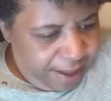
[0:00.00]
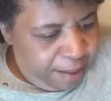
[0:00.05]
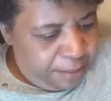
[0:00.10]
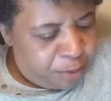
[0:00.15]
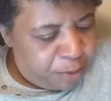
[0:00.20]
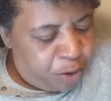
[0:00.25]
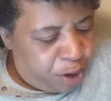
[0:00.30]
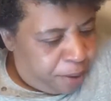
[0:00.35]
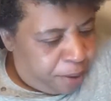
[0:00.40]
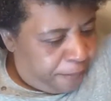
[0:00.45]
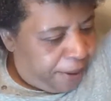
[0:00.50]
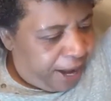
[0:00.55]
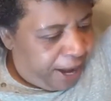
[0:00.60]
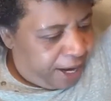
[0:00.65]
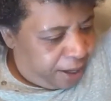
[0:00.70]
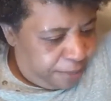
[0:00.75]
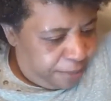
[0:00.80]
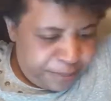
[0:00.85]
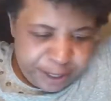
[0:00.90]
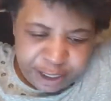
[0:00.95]
I'm going to
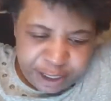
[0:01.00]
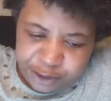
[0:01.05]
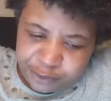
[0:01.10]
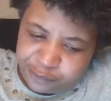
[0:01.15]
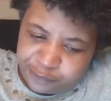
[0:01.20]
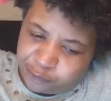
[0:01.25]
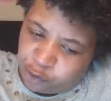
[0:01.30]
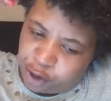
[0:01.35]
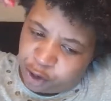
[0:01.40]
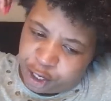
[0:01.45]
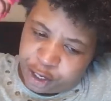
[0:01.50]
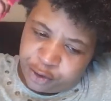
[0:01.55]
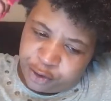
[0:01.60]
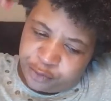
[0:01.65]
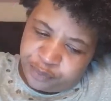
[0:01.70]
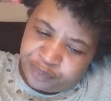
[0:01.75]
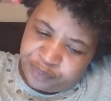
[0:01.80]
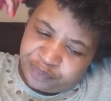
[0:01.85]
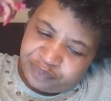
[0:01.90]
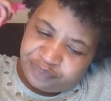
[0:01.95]
paint a picture for
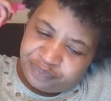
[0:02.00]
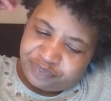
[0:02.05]
you.